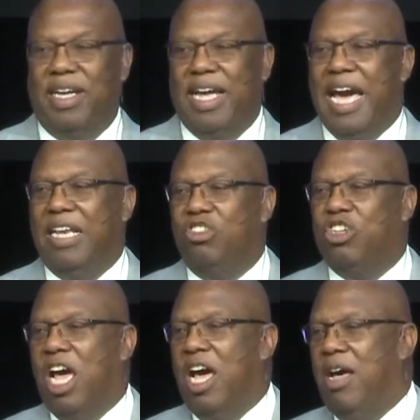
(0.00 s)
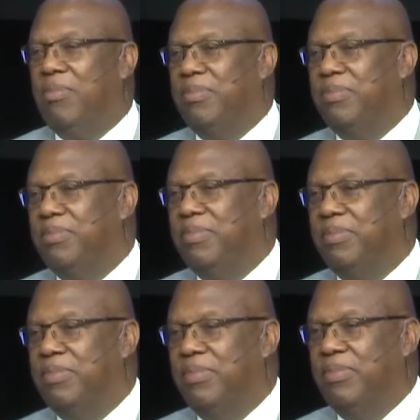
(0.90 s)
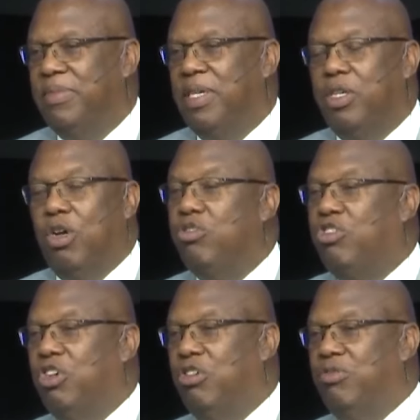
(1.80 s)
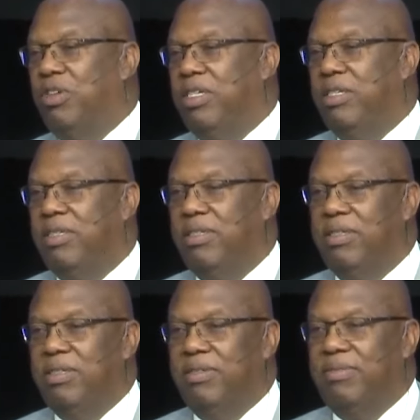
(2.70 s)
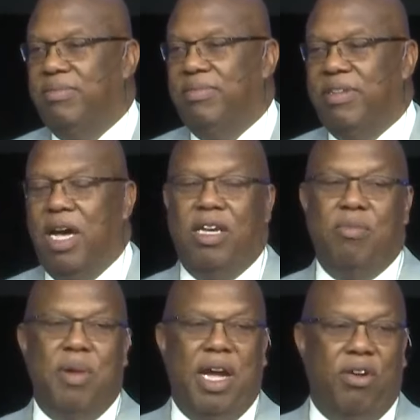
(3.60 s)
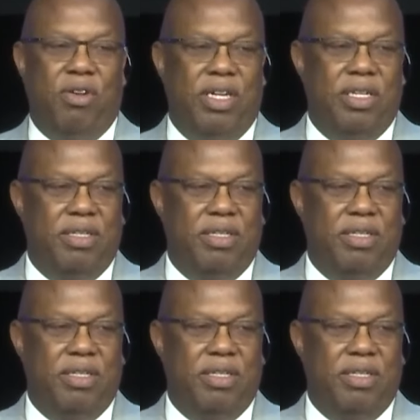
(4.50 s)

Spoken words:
had a job, no children, unmarried,